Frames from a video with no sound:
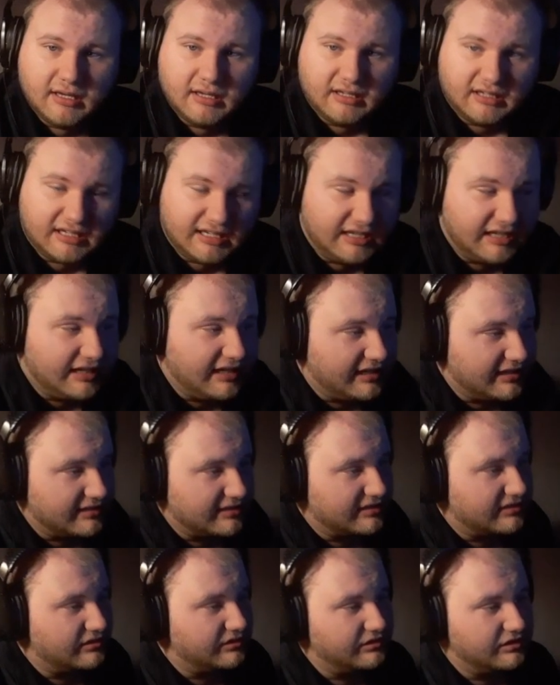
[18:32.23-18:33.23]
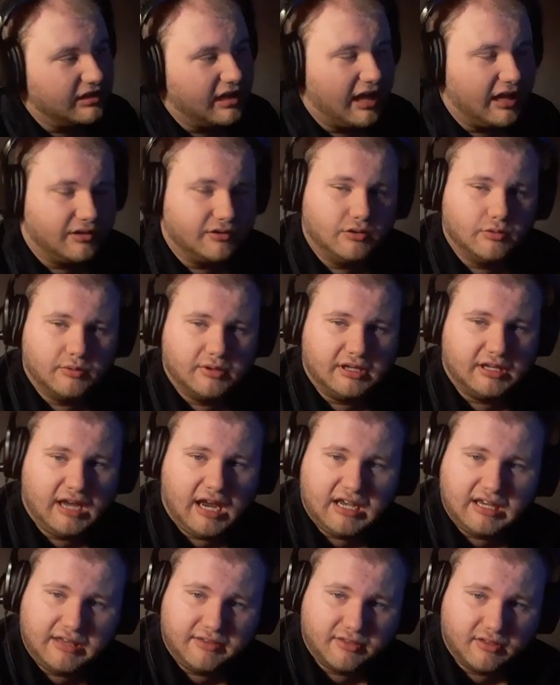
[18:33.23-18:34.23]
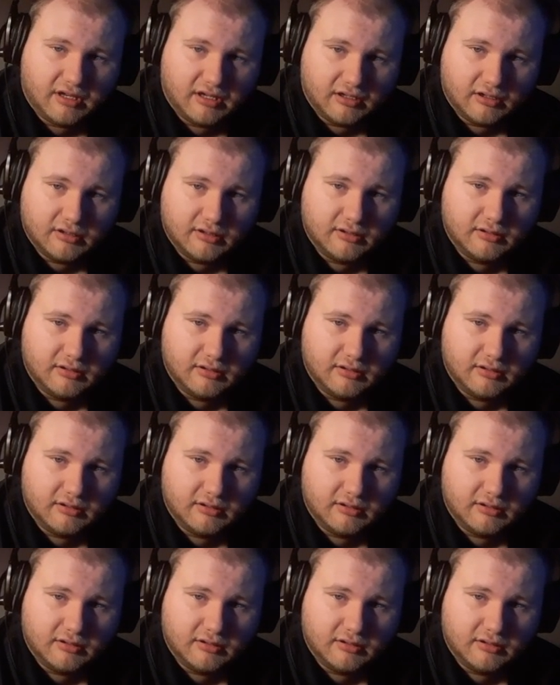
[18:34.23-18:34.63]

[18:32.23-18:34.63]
He is not doing anything.